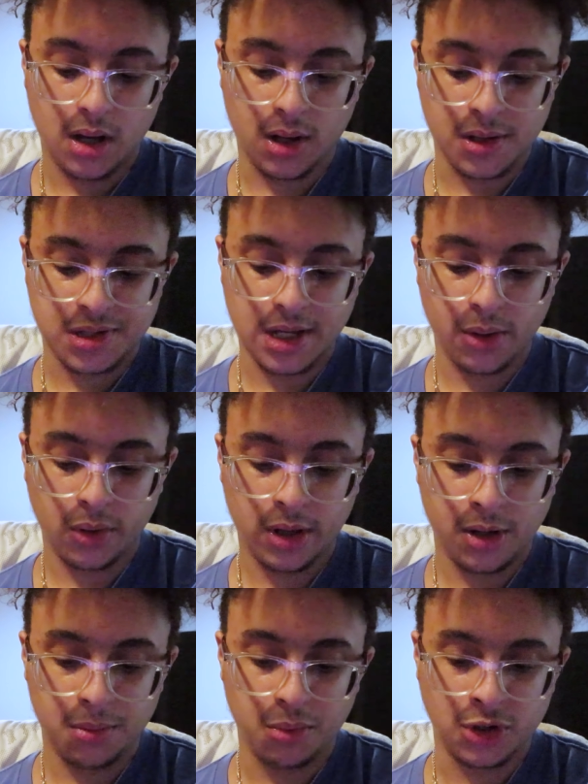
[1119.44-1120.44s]

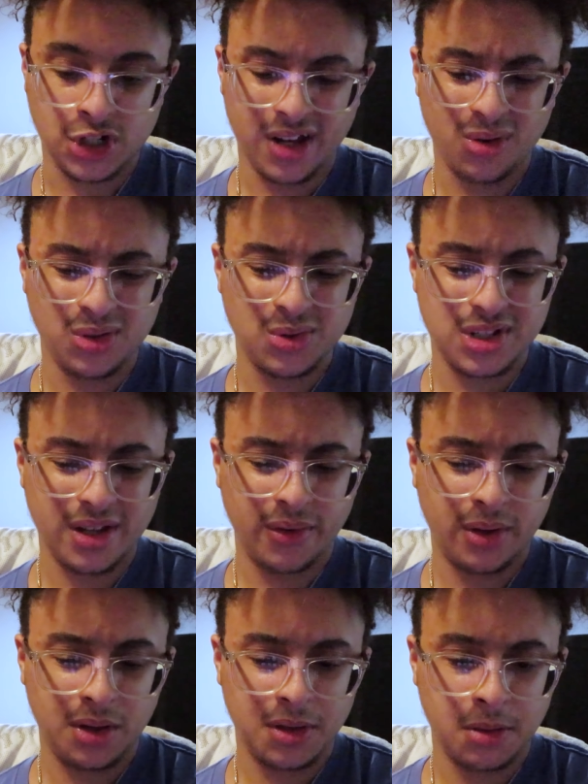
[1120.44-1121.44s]
SoundCloud, which I don't use
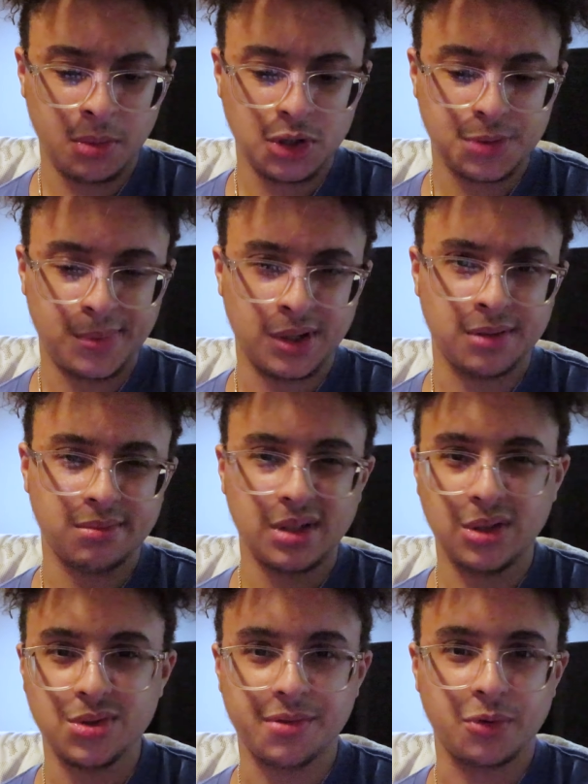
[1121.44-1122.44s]
SoundCloud that much, but I
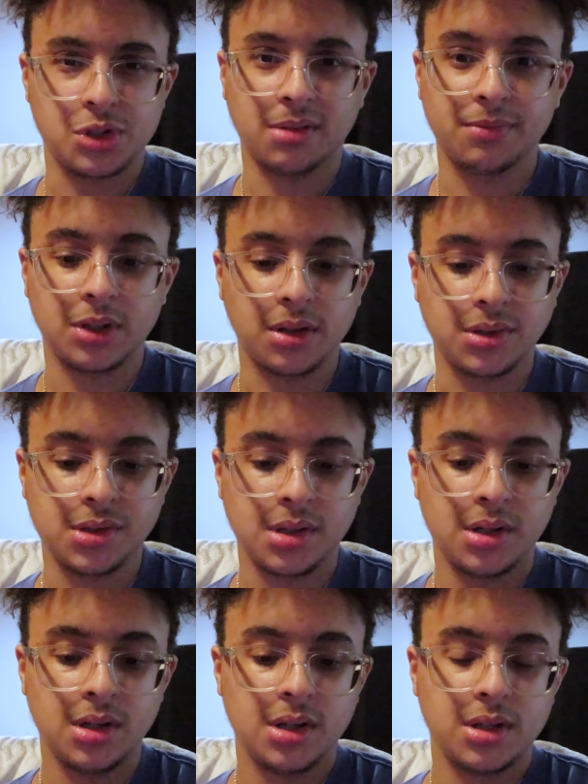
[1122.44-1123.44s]
use it for some things.
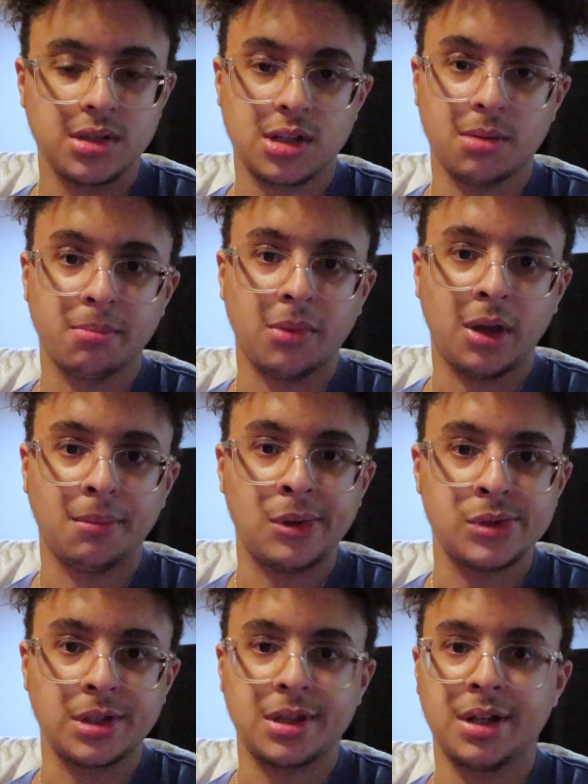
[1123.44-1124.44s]
Some like
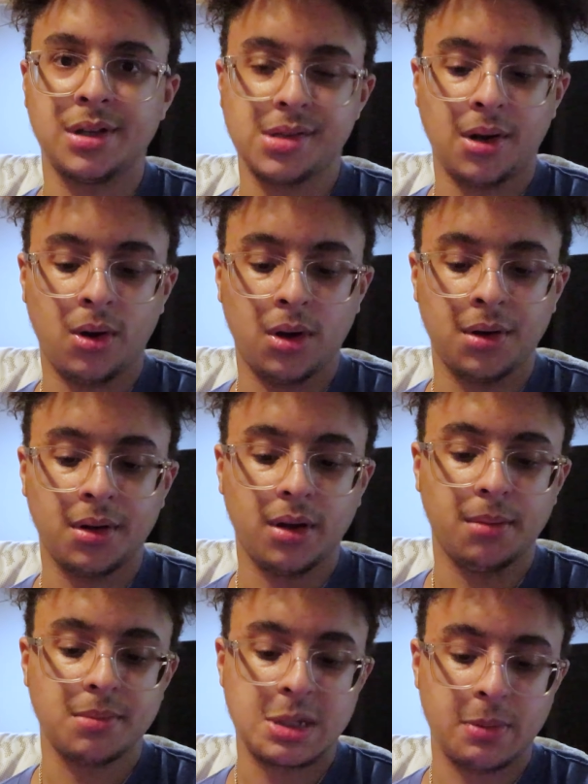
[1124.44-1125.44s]
music that isn't on
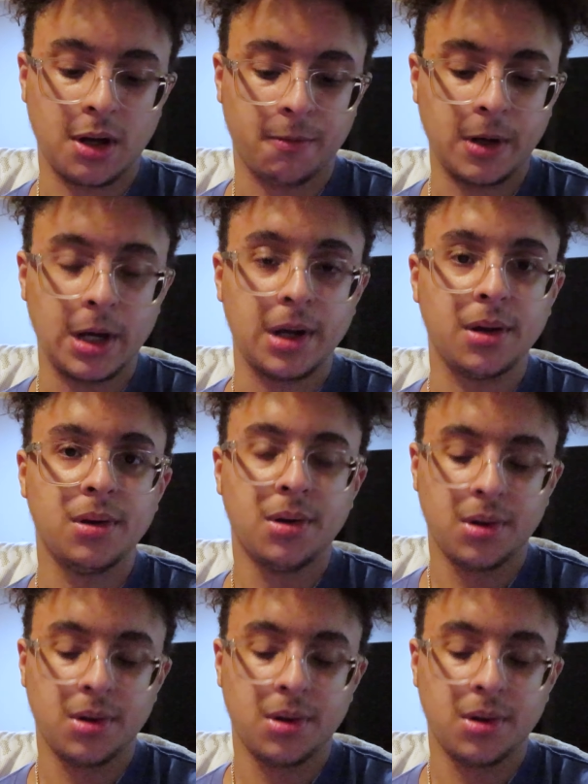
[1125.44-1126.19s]
Spotify.